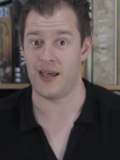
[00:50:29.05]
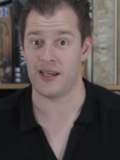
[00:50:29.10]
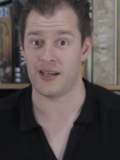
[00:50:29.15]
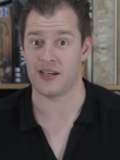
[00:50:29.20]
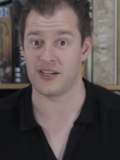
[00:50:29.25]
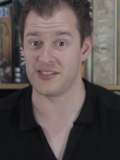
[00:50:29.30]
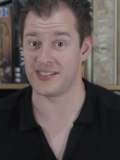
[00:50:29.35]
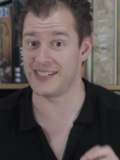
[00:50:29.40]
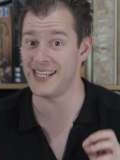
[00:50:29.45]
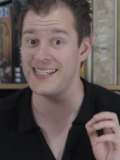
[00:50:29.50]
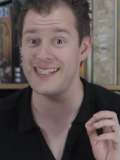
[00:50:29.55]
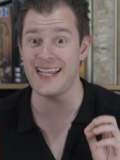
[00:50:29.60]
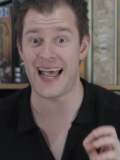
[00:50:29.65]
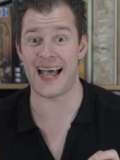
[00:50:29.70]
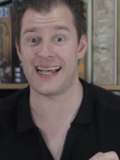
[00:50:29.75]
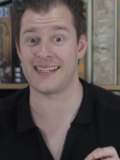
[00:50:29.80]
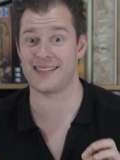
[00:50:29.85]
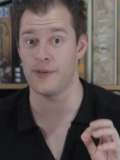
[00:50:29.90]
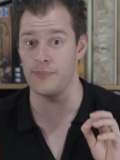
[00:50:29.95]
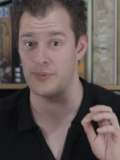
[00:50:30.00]
Because this
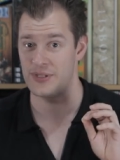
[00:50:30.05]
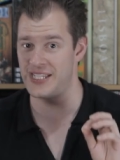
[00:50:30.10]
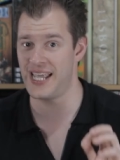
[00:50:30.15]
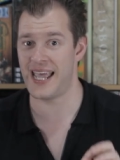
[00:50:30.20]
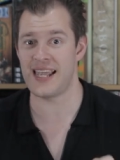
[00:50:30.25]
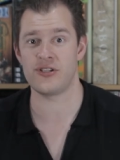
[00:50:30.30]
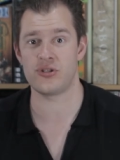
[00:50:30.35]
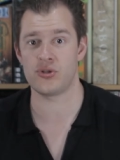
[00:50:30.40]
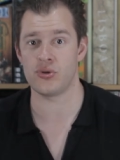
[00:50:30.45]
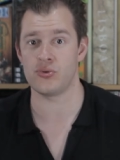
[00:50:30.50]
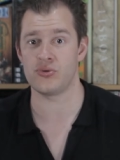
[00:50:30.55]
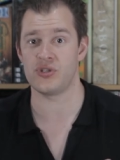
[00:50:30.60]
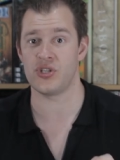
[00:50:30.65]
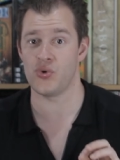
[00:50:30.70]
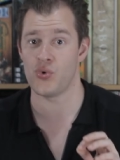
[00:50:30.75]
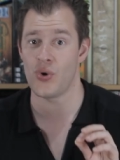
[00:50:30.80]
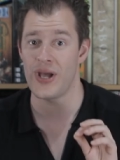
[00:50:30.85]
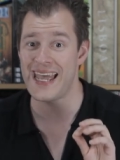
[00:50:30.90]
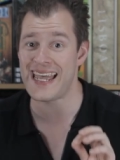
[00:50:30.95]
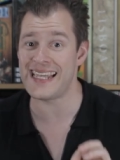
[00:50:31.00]
has the potential
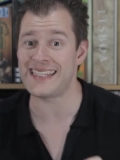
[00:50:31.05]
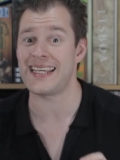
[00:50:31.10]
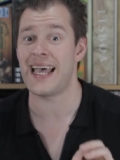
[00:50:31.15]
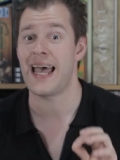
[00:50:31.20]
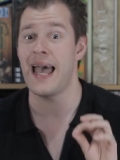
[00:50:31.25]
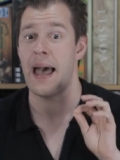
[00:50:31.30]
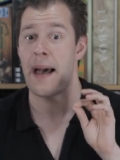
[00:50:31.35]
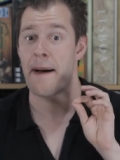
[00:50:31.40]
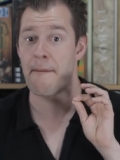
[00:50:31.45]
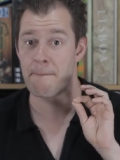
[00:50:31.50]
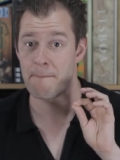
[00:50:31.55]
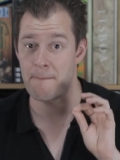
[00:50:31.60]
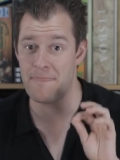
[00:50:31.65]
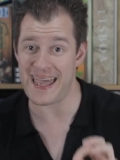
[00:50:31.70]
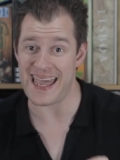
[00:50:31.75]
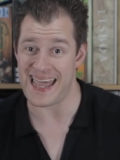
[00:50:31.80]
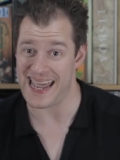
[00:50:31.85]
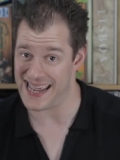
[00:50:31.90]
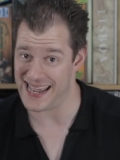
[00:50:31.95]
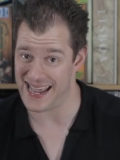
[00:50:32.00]
to hit
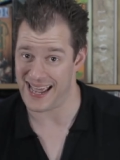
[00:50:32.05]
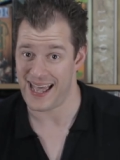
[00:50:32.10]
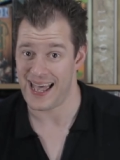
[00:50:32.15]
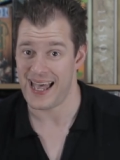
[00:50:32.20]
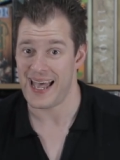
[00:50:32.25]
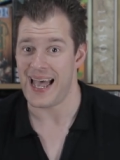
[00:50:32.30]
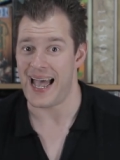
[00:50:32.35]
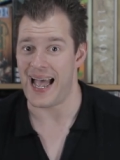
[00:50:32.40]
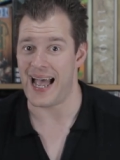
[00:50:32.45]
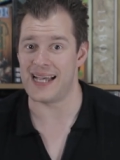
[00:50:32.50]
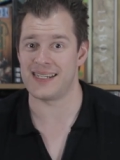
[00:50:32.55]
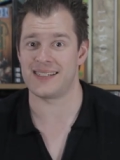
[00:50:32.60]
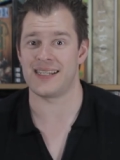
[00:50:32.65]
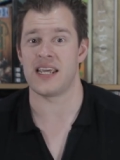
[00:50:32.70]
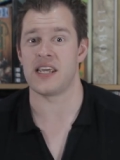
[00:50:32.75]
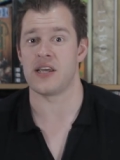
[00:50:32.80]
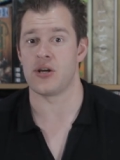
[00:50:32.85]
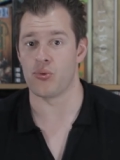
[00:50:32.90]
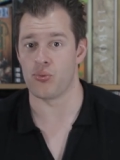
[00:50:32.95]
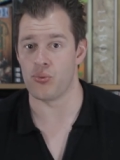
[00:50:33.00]
big as
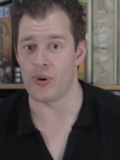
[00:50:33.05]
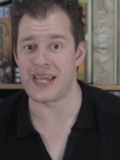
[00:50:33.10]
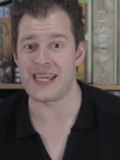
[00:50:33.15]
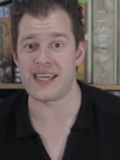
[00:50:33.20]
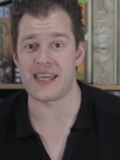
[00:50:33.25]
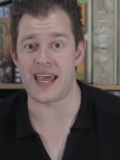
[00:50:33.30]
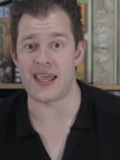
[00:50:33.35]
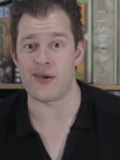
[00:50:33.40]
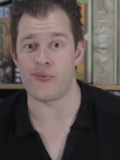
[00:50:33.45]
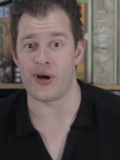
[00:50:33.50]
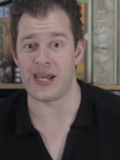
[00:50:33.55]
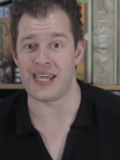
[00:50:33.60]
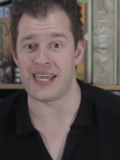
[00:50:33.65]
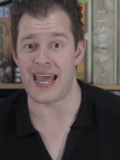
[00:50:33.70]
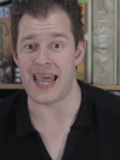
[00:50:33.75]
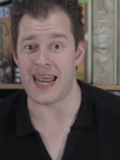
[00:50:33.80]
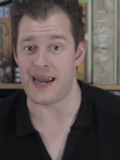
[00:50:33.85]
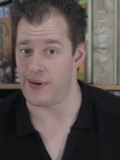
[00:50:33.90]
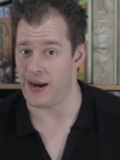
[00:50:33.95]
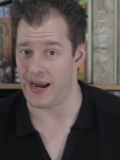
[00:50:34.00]
a great gateway game.